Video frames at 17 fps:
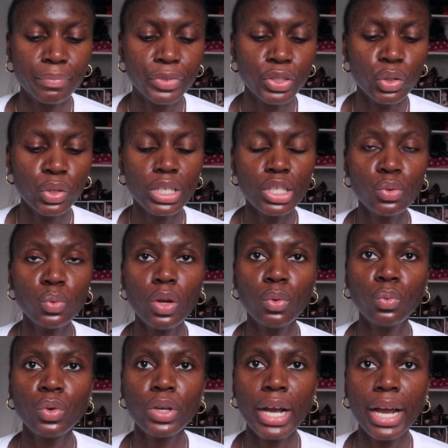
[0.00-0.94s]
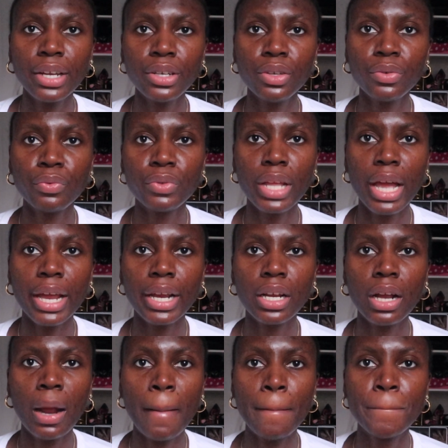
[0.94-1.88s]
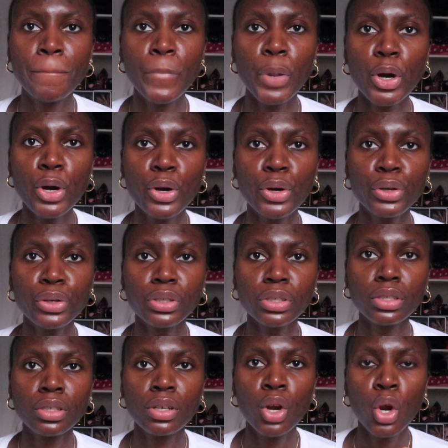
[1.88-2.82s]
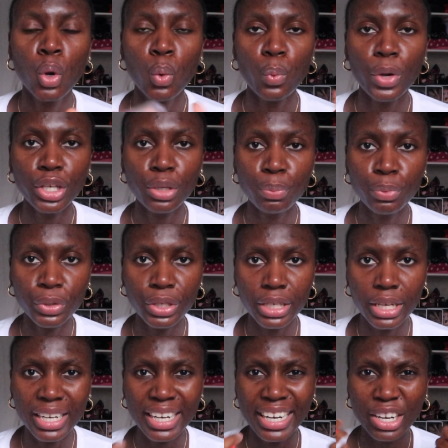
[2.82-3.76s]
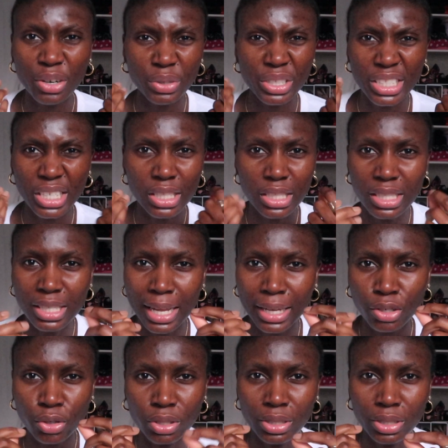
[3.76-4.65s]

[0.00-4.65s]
so this one will kind of like burn when you put it in. It irritates like your